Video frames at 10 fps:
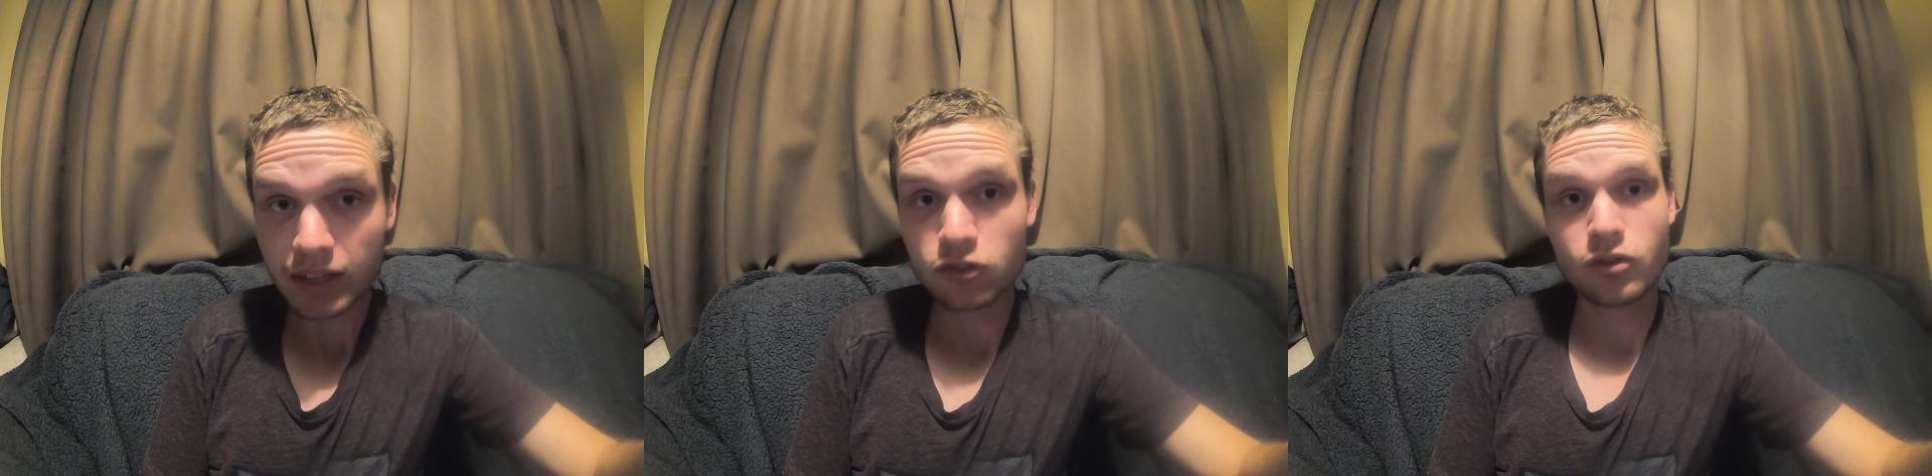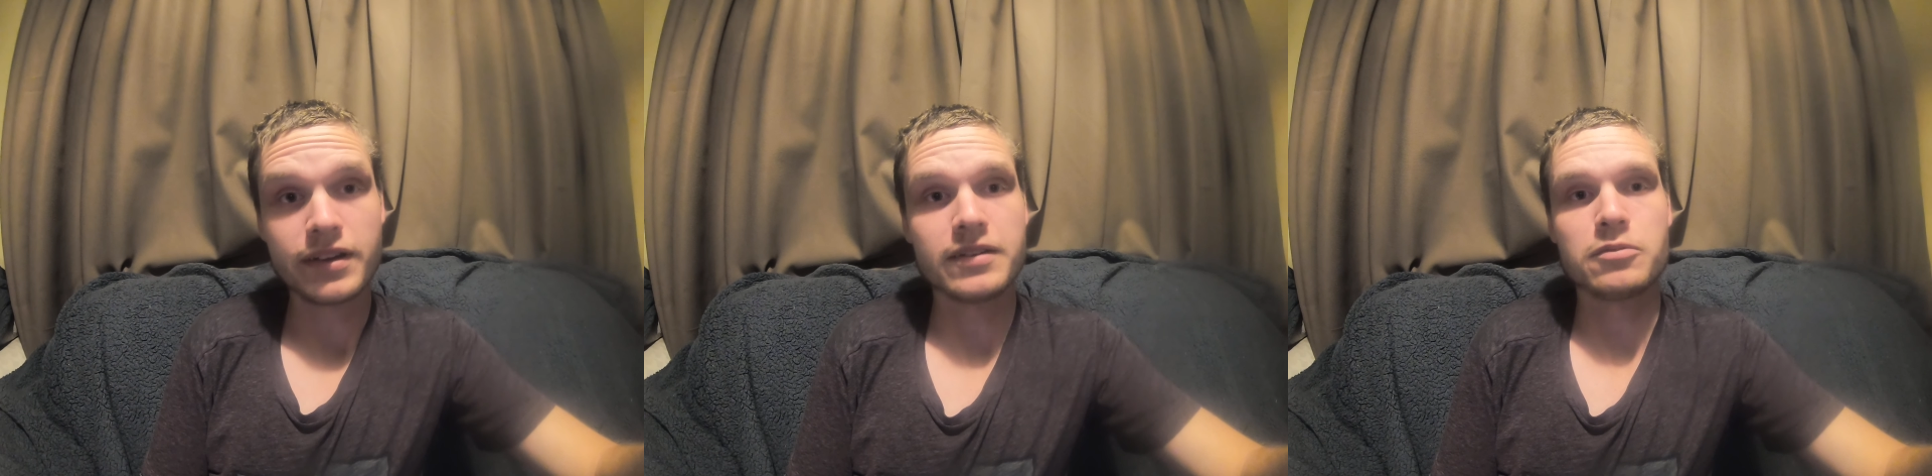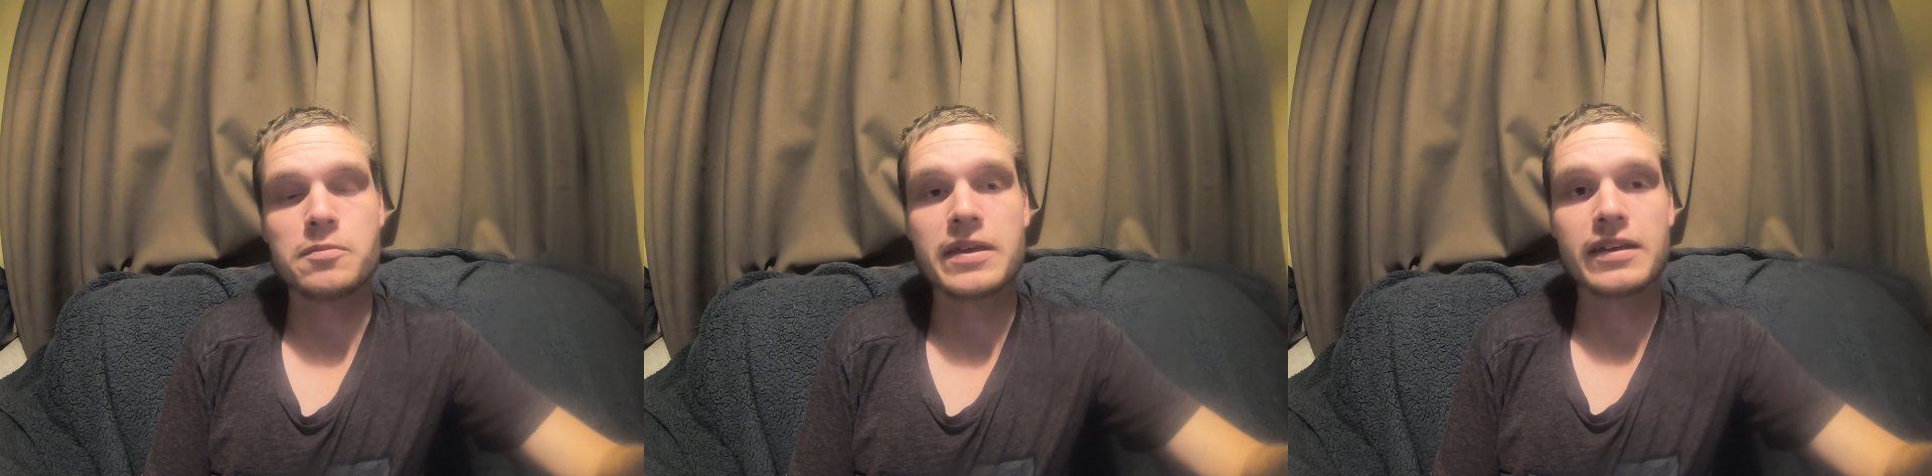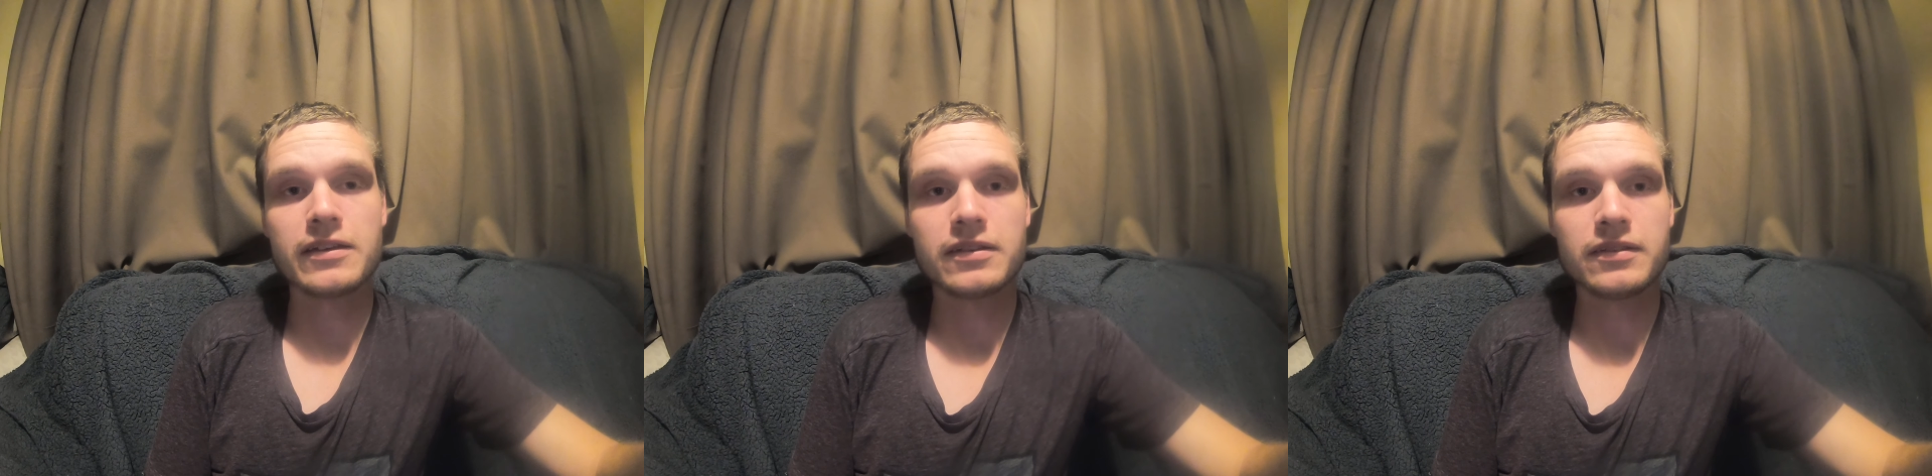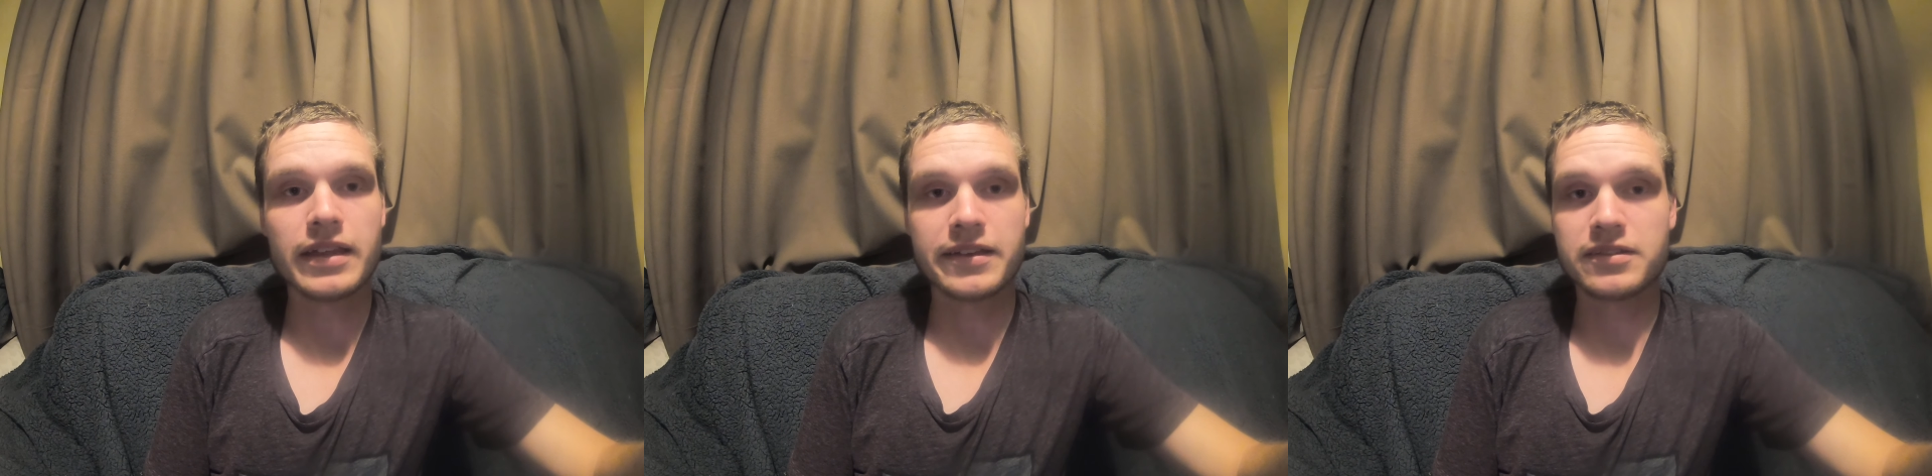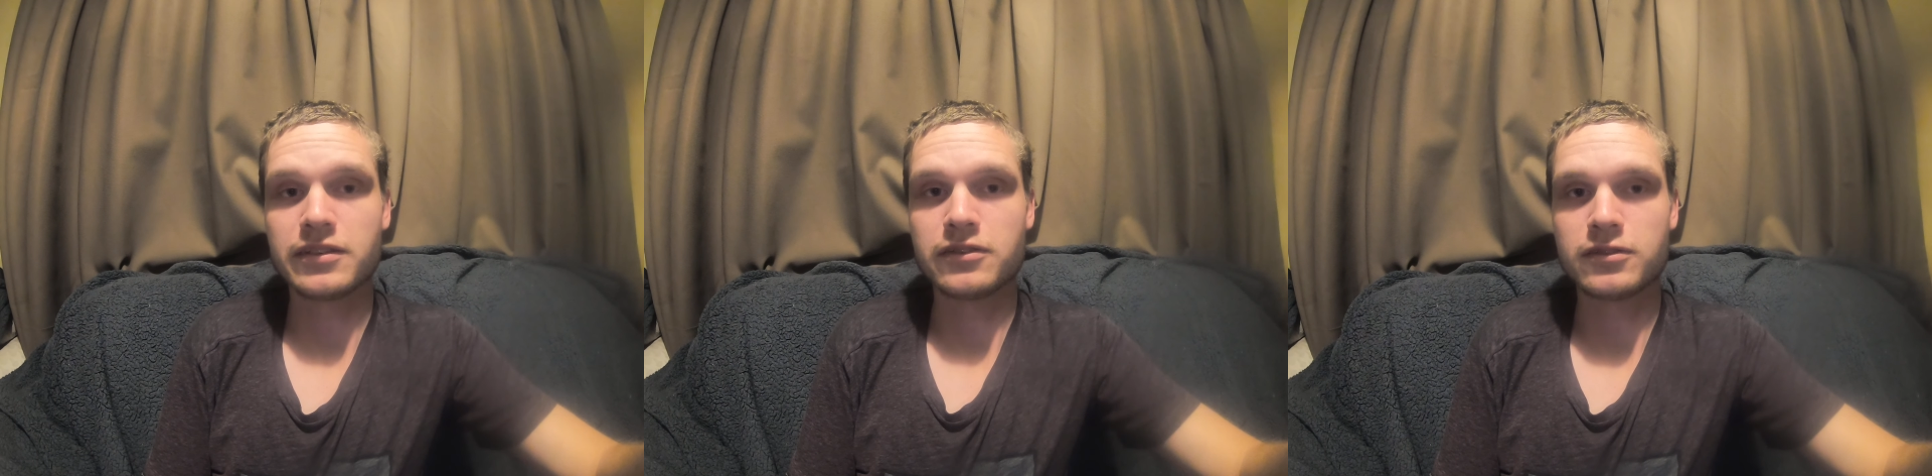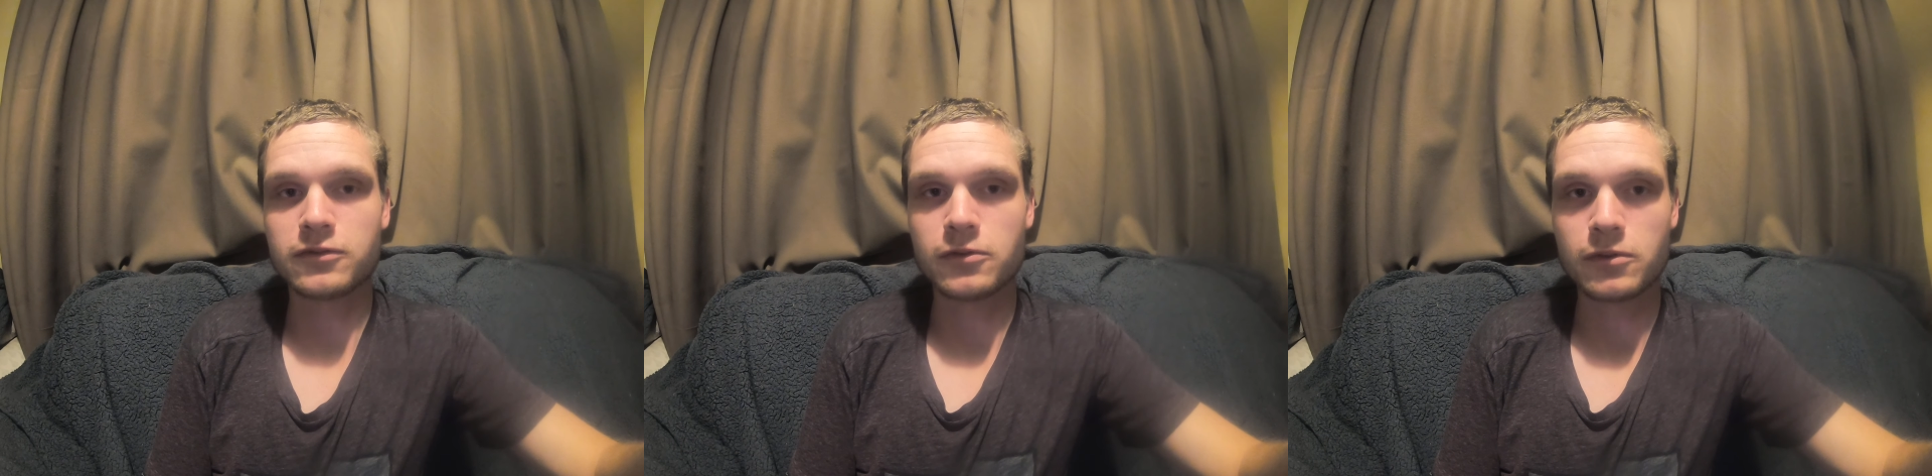try and prepare
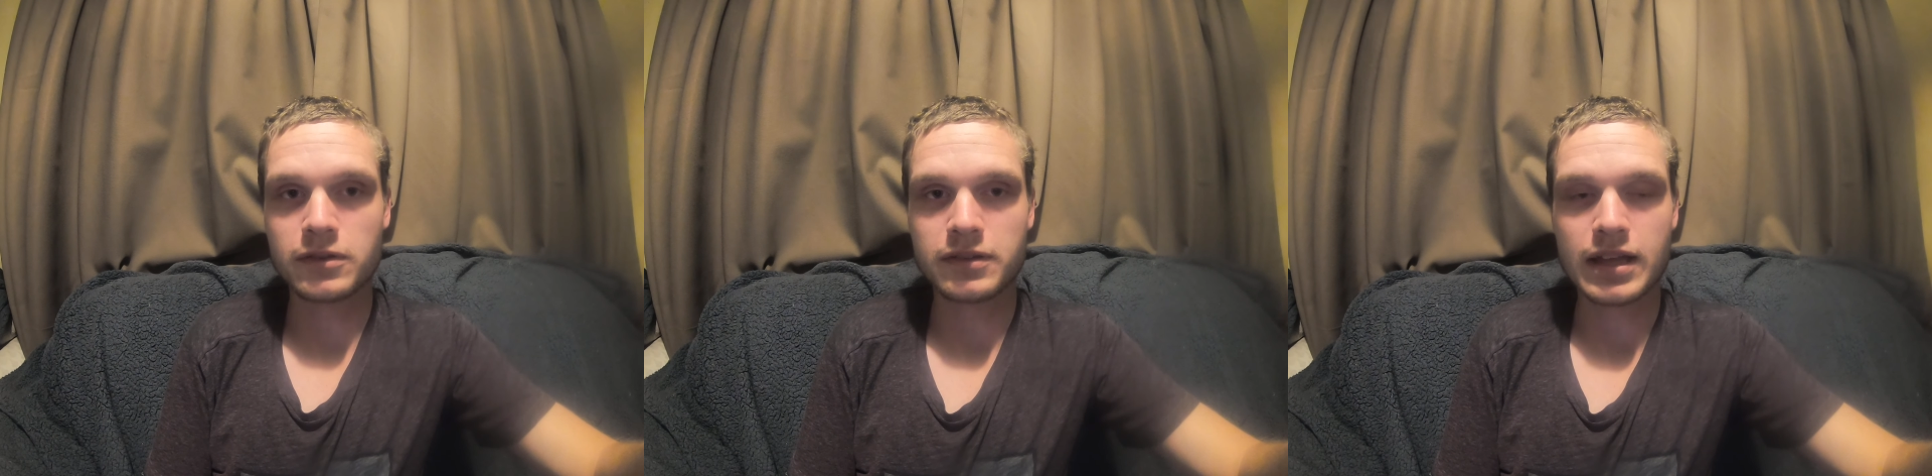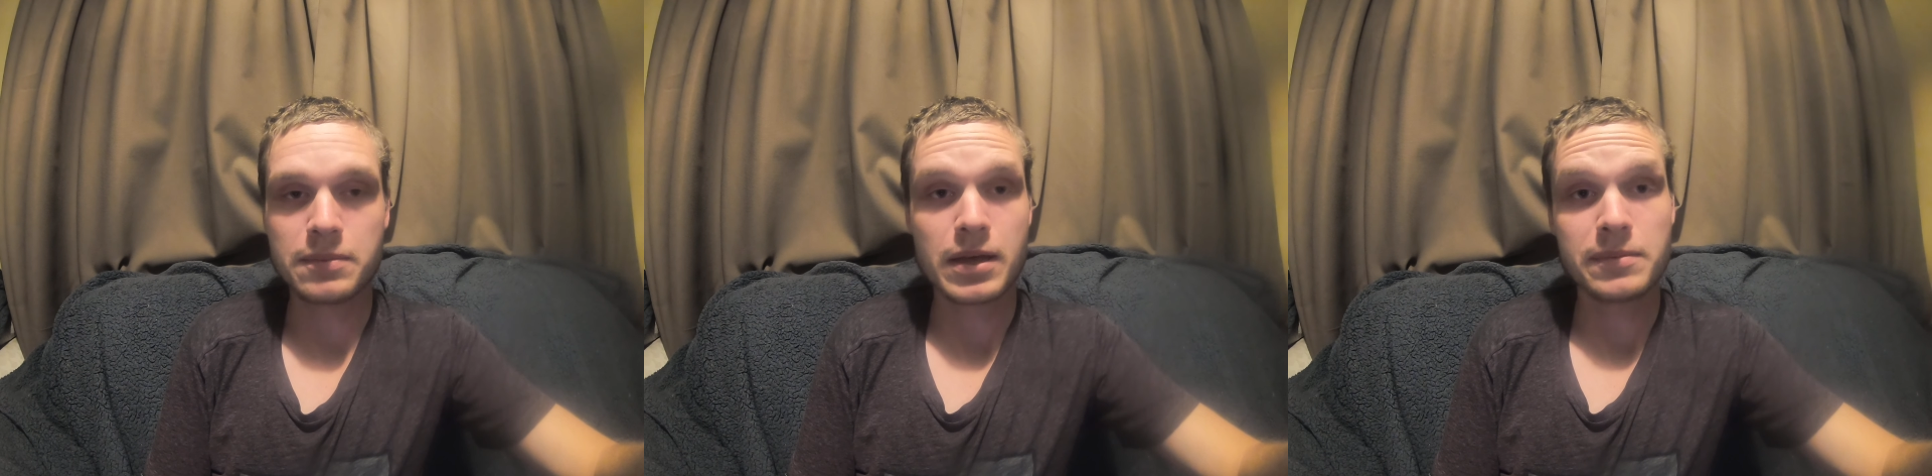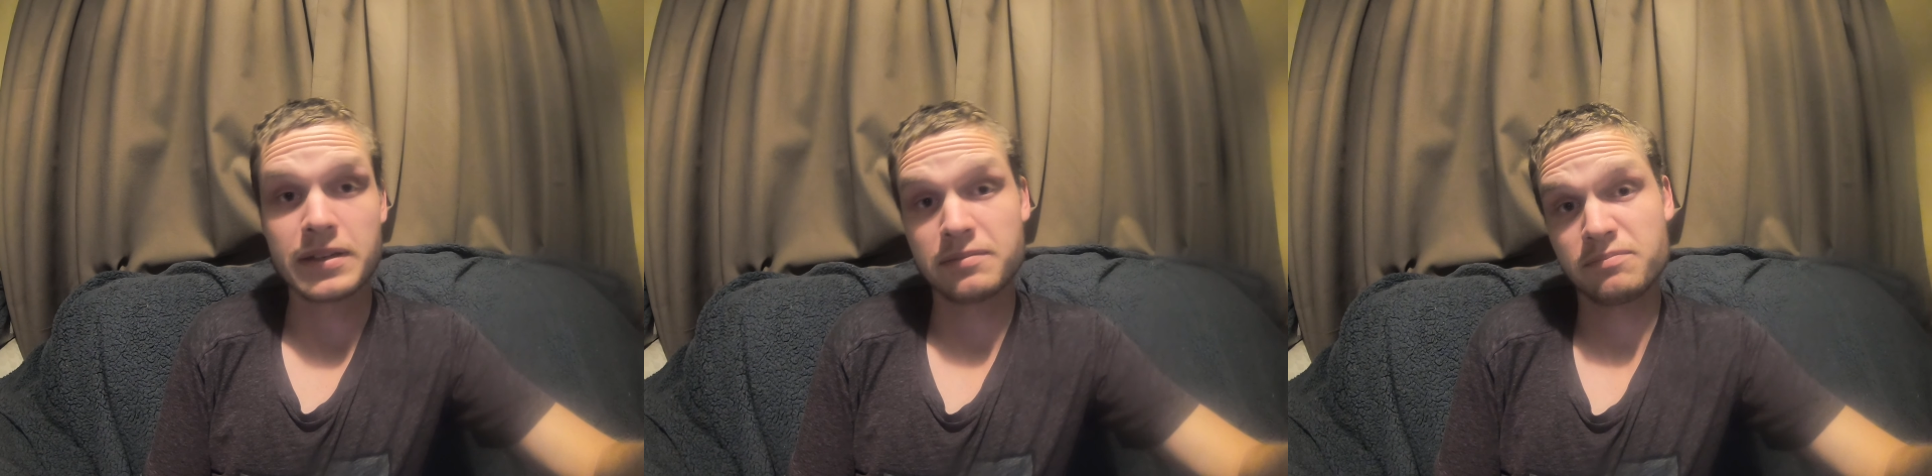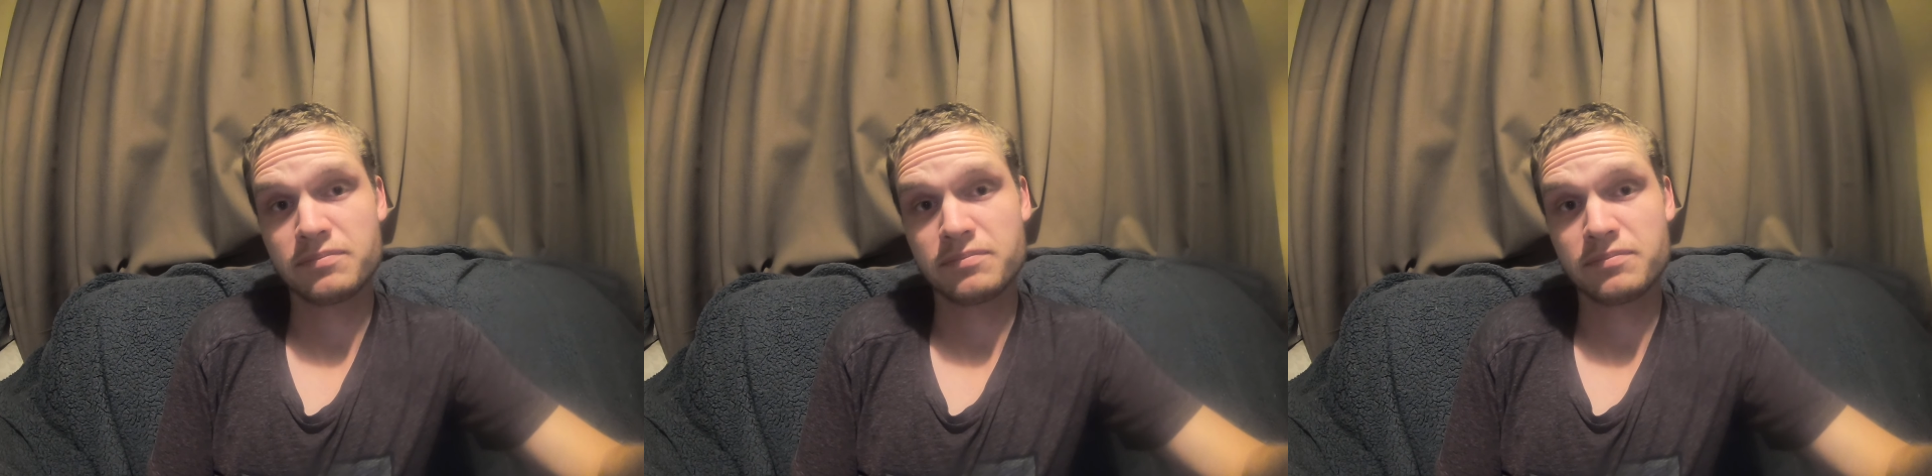ourselves for upcoming